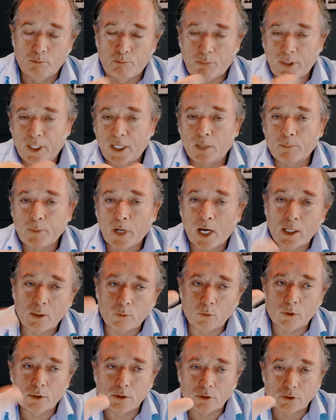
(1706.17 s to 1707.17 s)
Pick up either
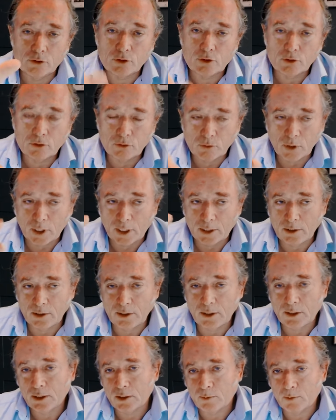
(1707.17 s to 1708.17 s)
one of those two, and you
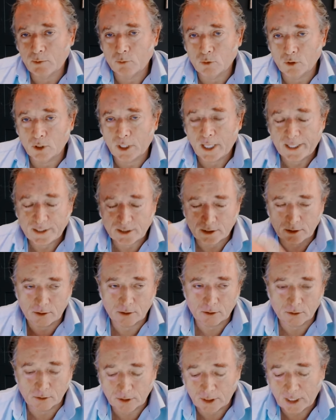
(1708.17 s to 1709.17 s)
need a little bit more gas than you
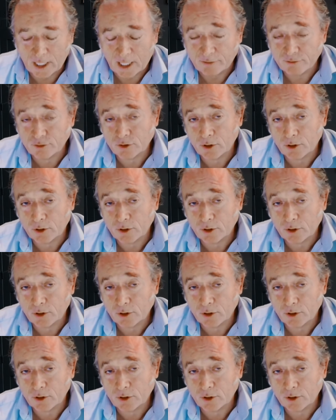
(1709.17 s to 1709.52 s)
currently have.